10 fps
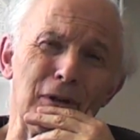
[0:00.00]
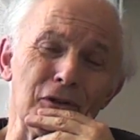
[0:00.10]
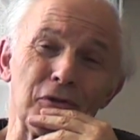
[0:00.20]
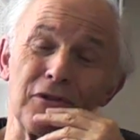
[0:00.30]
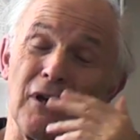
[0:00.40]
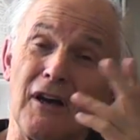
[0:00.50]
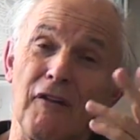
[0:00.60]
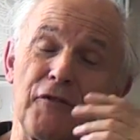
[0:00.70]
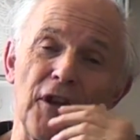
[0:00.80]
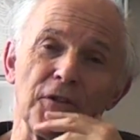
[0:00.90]
because
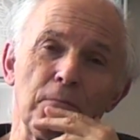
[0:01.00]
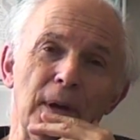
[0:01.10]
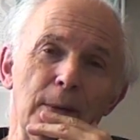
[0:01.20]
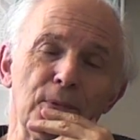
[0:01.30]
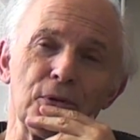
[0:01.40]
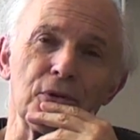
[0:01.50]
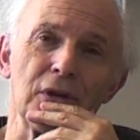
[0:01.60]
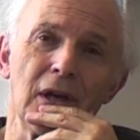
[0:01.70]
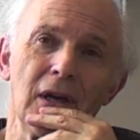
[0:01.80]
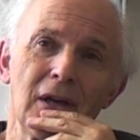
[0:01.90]
half a dozen
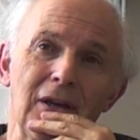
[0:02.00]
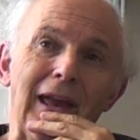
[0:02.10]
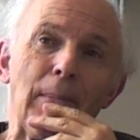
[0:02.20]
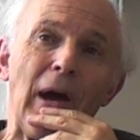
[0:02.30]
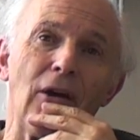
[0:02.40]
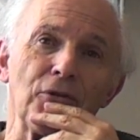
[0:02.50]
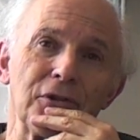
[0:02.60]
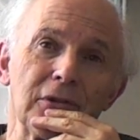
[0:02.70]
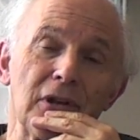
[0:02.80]
papers came out